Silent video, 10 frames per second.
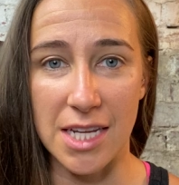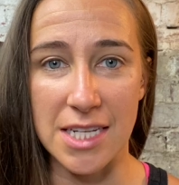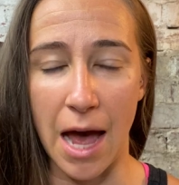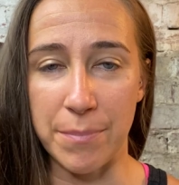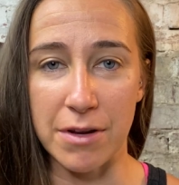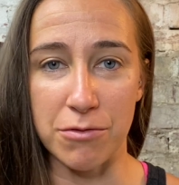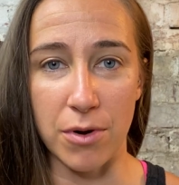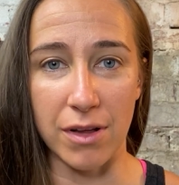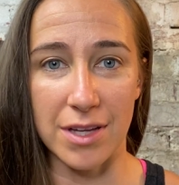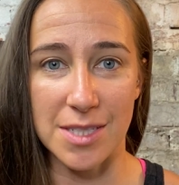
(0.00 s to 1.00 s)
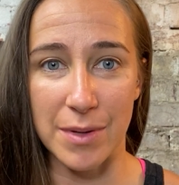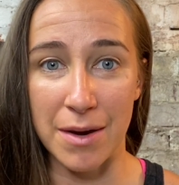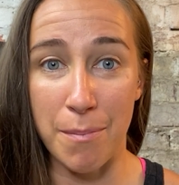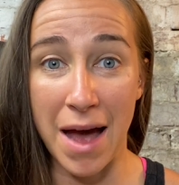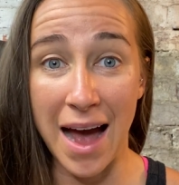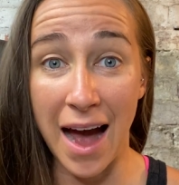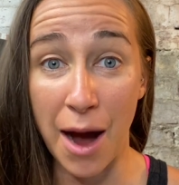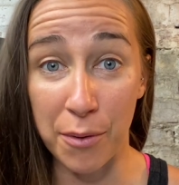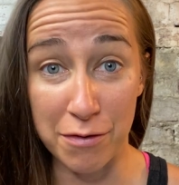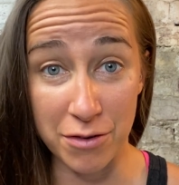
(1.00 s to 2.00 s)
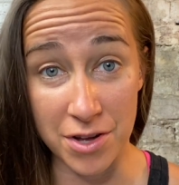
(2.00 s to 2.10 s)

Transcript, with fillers: Adaptiv oil has been powerful